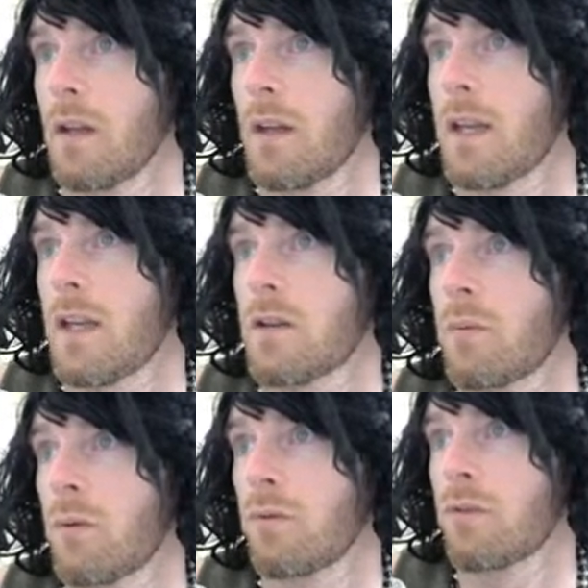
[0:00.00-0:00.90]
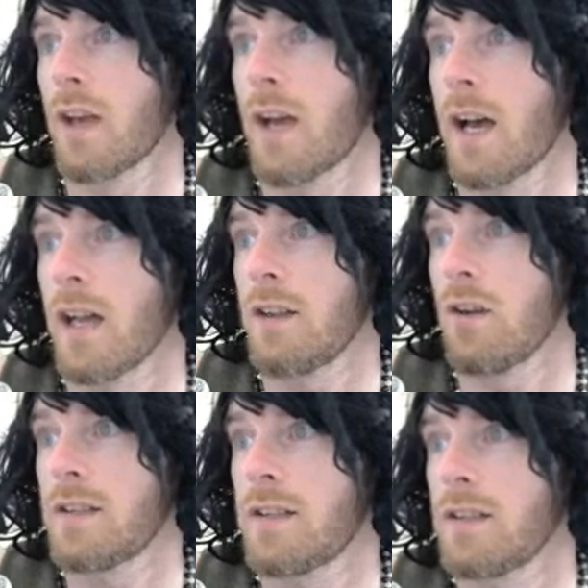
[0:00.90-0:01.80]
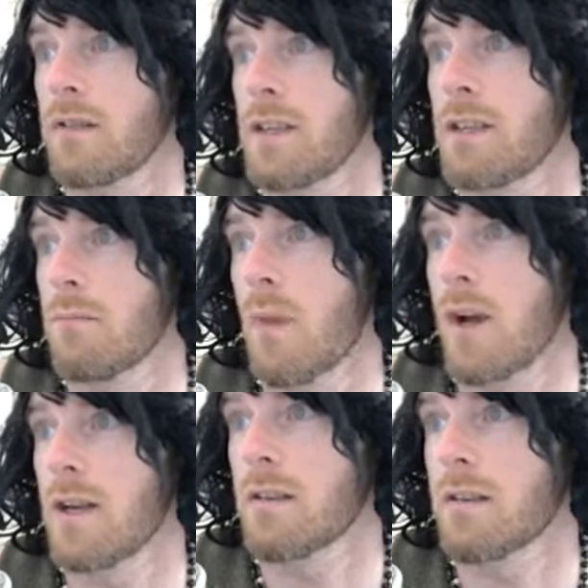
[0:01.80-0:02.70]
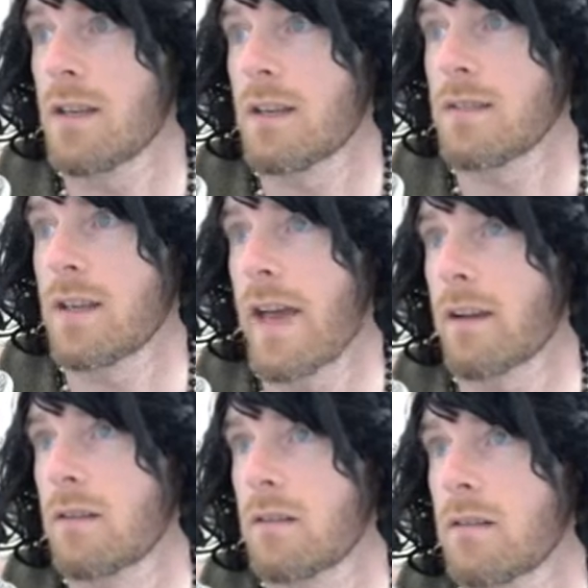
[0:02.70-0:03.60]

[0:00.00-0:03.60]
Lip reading: equals 90 degrees minus this x.